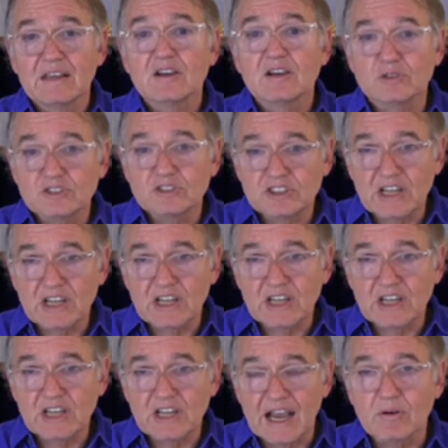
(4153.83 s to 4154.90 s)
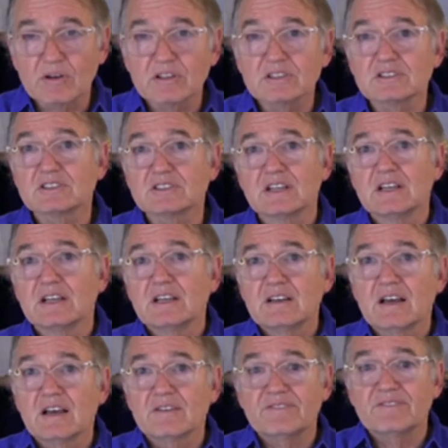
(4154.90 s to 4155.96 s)
Cold showers,
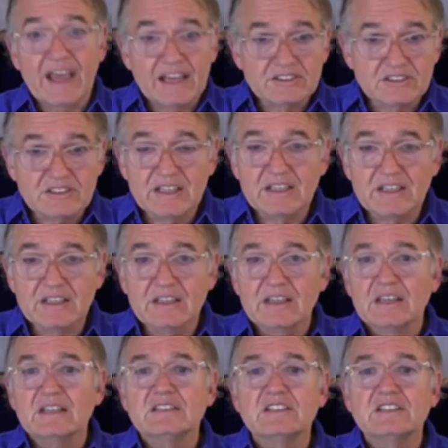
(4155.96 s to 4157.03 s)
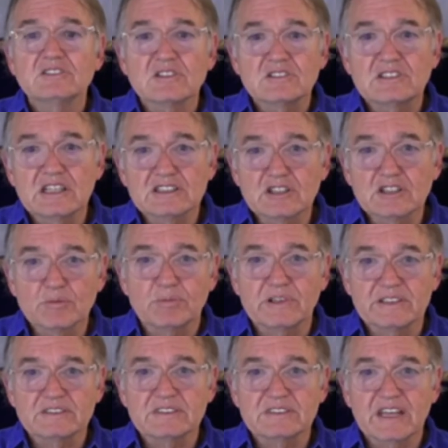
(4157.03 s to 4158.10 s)
fasting. These are
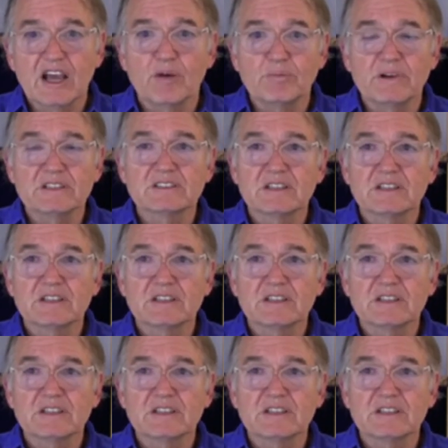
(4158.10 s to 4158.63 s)
disciplines that help us